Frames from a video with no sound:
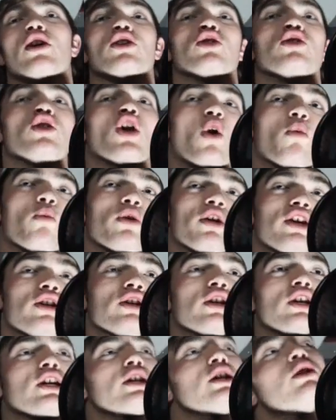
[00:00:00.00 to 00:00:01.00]
You know, we
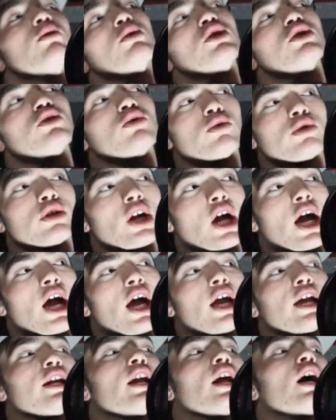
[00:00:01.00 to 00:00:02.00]
cooking it, we doing all
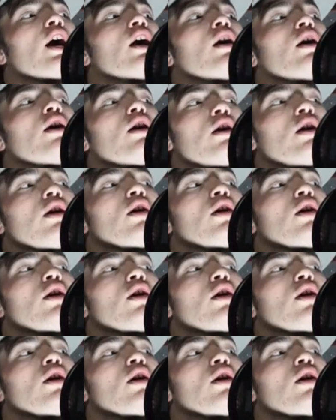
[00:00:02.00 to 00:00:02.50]
right now.